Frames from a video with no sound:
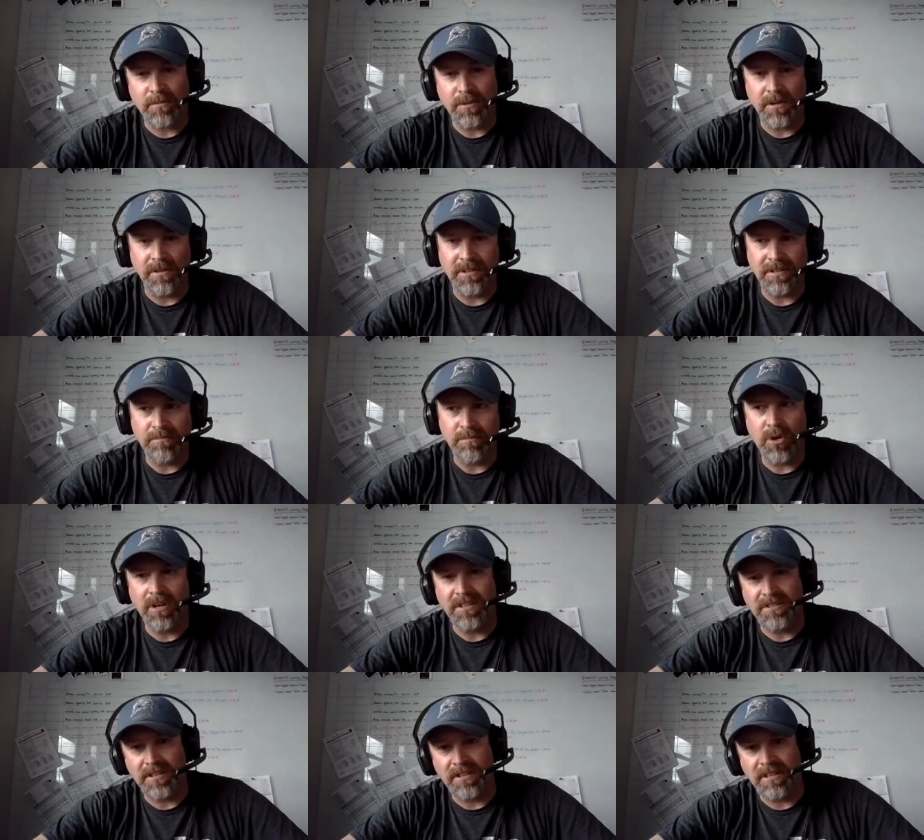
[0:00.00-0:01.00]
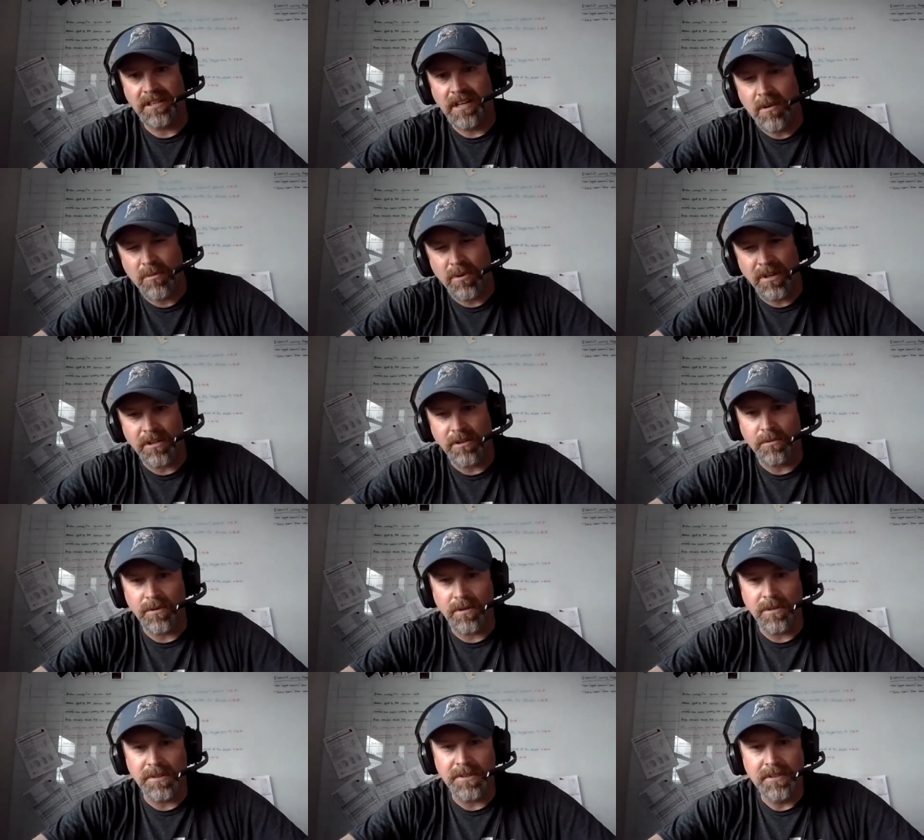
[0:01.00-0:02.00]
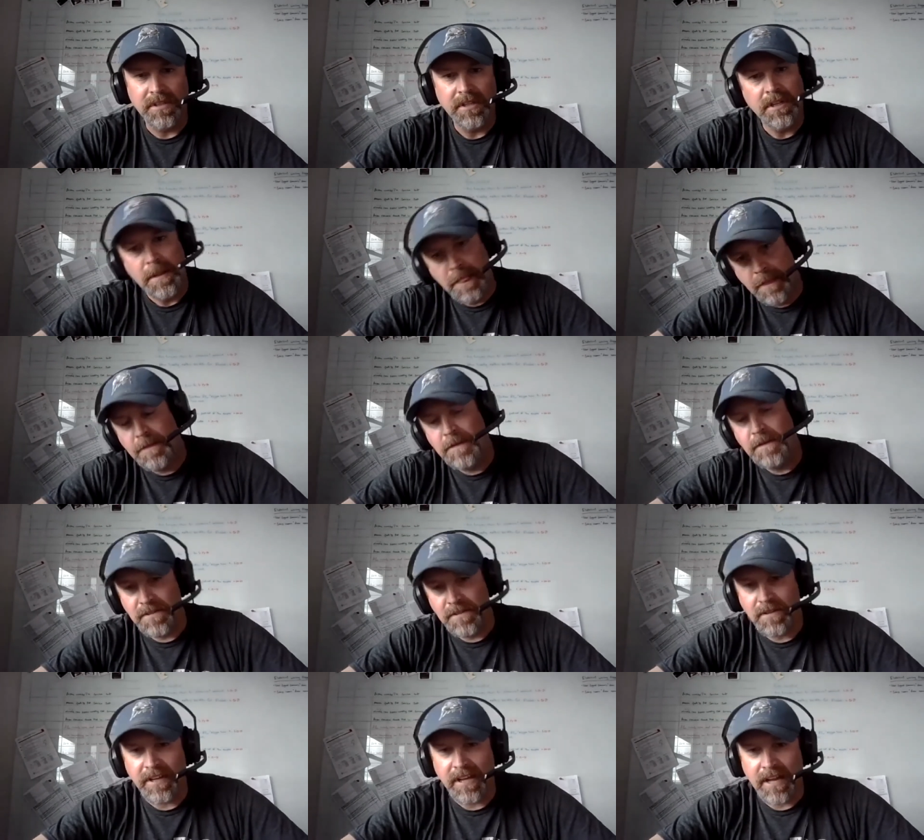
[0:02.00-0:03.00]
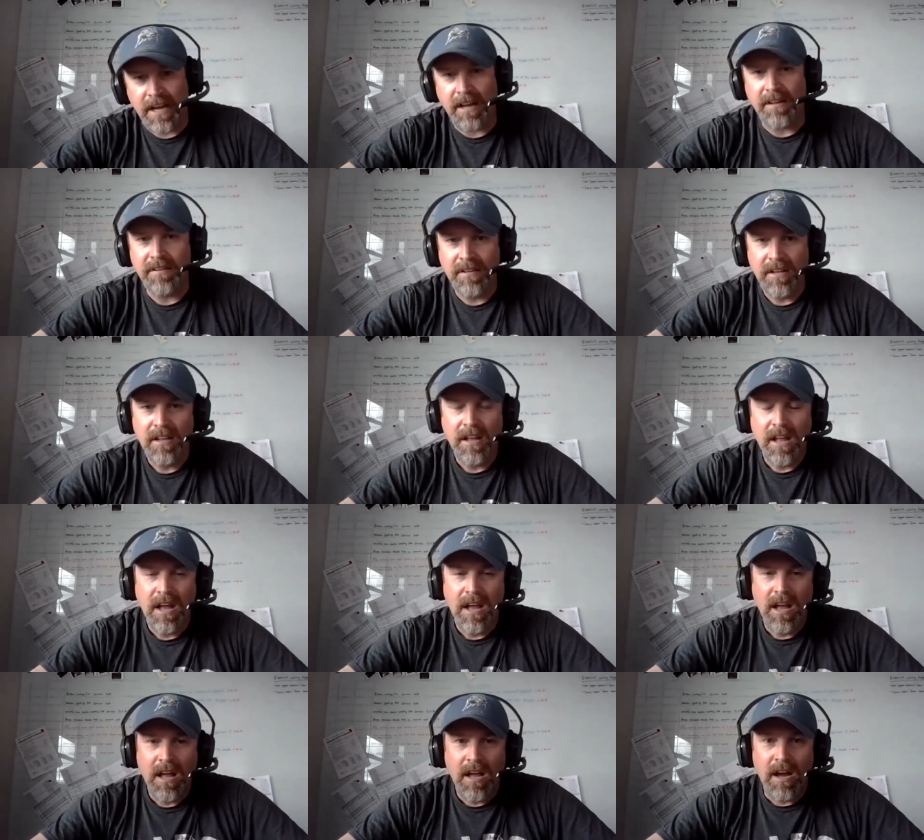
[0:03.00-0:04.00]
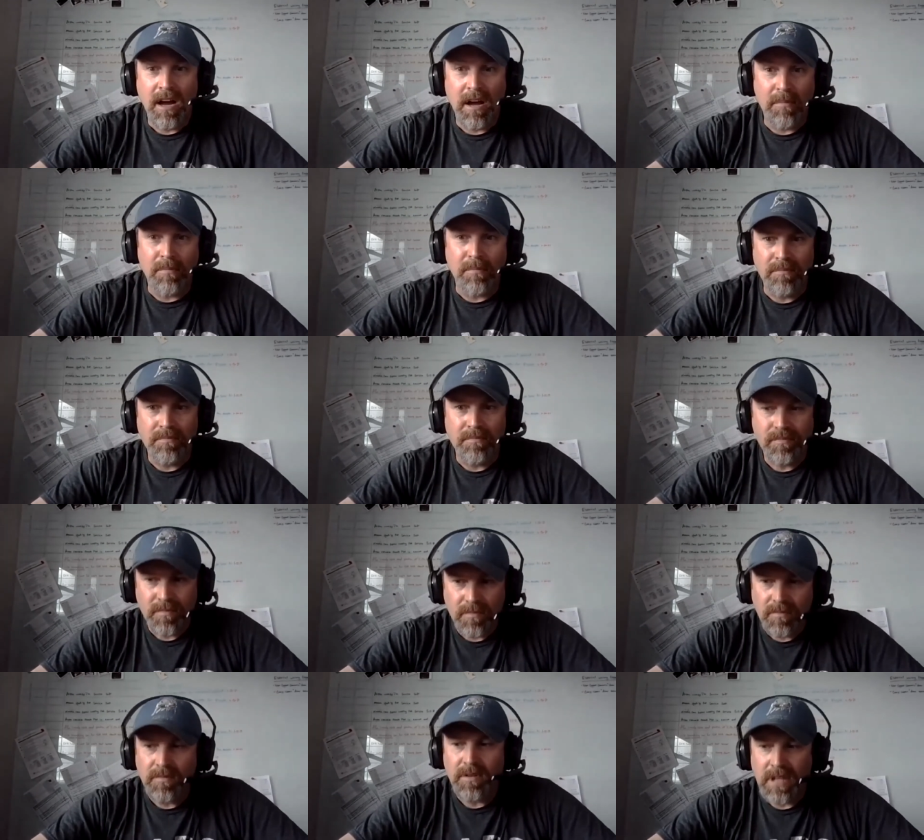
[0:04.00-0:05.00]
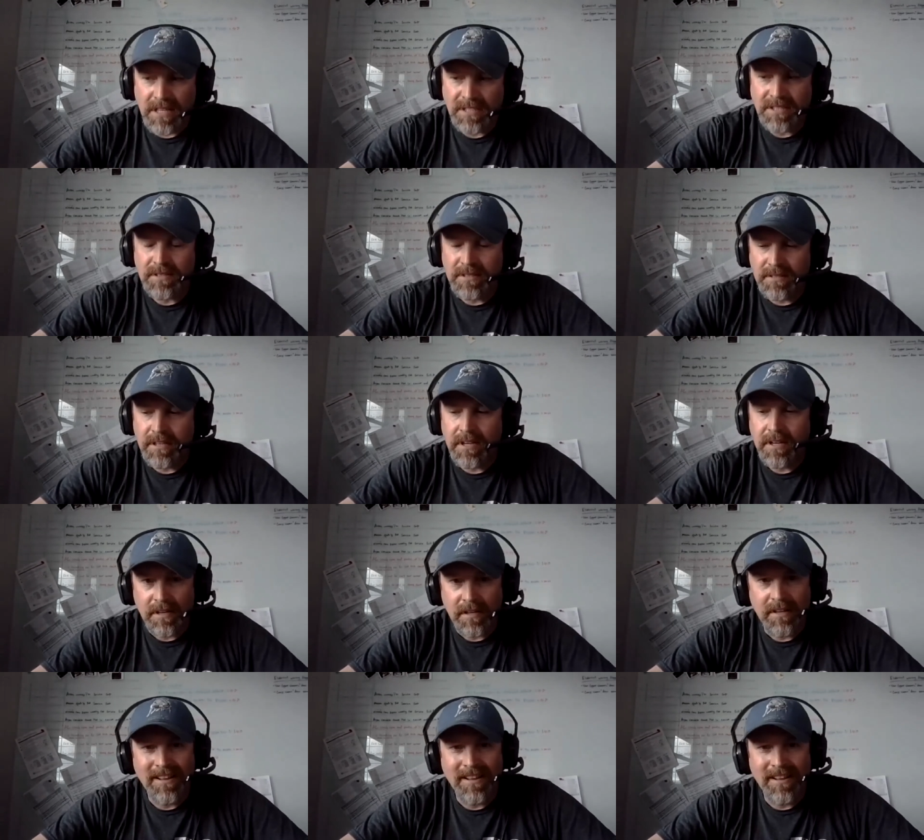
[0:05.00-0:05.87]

world and more into the networking world. So yeah, um, that's yeah.